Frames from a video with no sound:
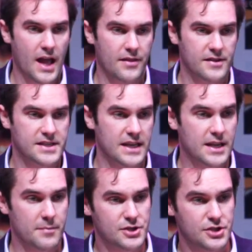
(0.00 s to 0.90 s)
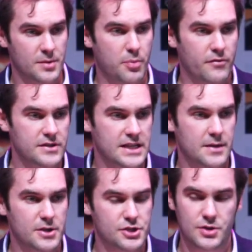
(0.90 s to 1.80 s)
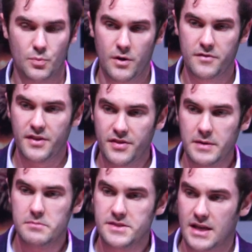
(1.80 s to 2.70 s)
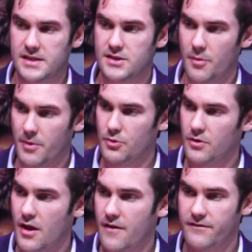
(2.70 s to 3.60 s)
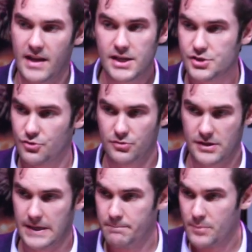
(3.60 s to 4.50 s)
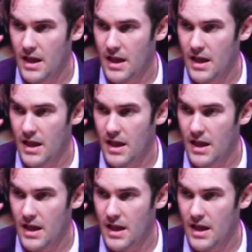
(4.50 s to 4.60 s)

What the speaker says: the city commissioned a poverty commission, and one of the themes that has come out very strongly